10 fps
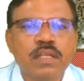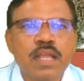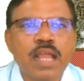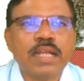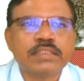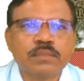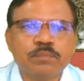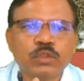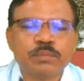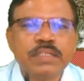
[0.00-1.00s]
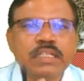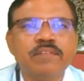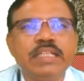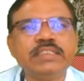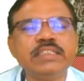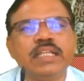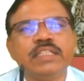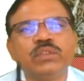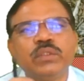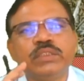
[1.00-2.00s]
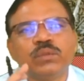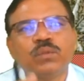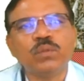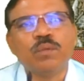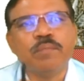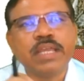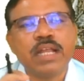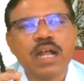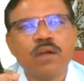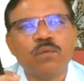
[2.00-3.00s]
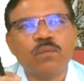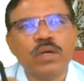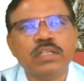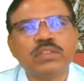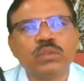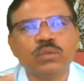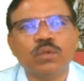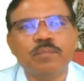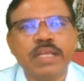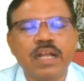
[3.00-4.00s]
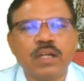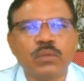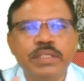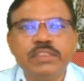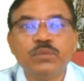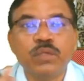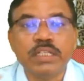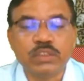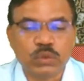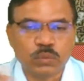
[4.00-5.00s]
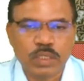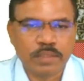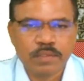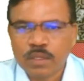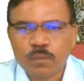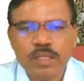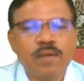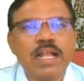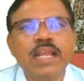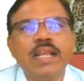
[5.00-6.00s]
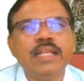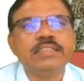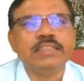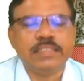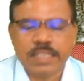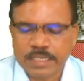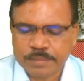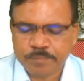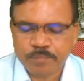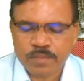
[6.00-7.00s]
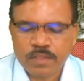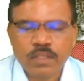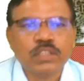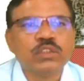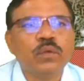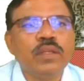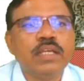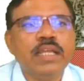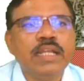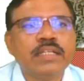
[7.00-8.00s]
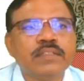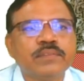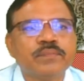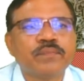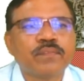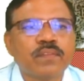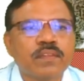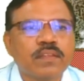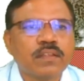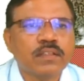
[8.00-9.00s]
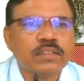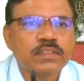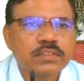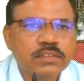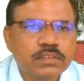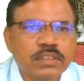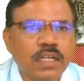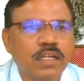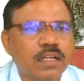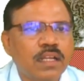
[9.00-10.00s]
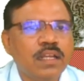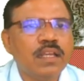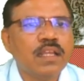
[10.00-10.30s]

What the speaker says: and suppose frequency ratio is omega 1 to omega 2 is 1 to 1. We have already seen that. So we will get circle